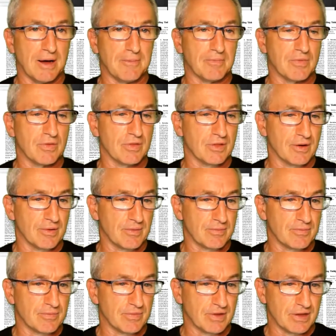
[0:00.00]

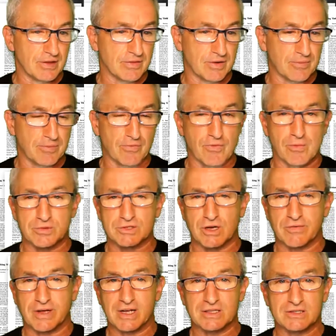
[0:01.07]
the performance
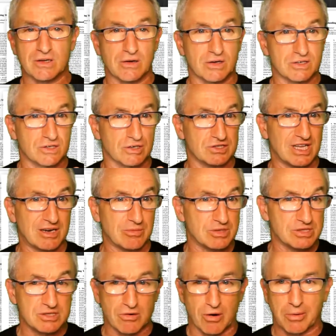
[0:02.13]
overheads associated with
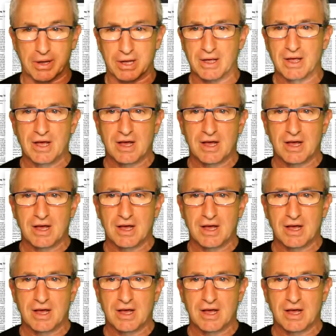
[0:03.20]
zeroing.